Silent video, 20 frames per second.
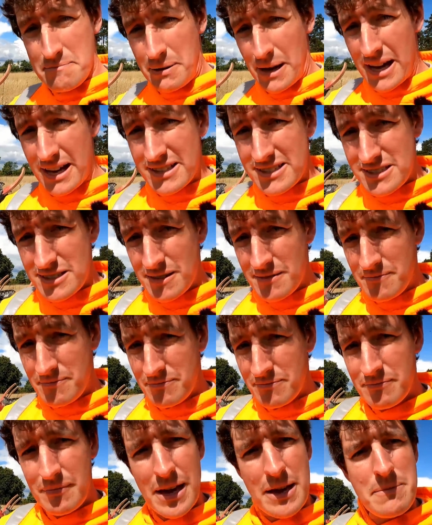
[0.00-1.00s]
But
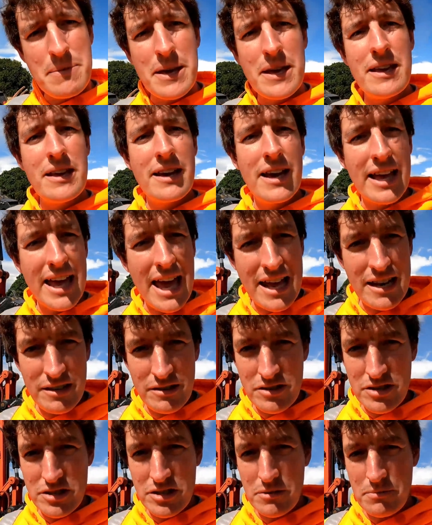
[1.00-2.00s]
maybe,
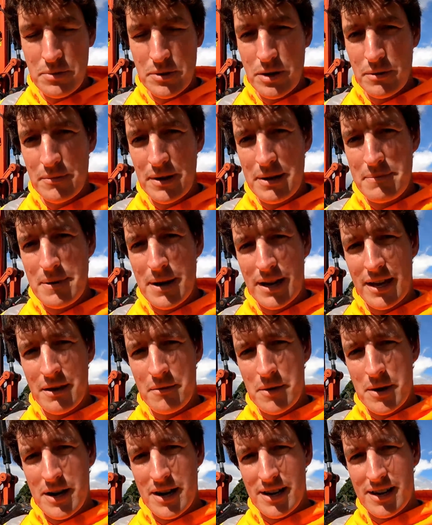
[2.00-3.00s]
again, you just do predominantly
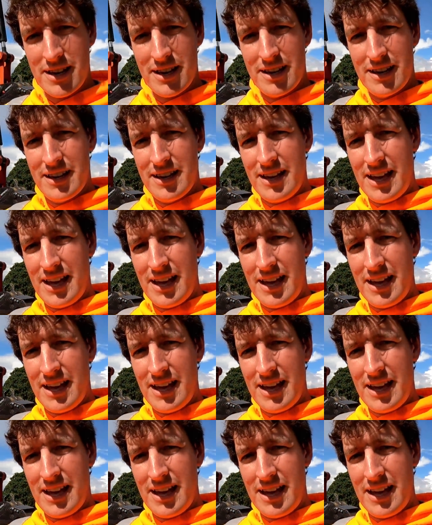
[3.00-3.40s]
bucket work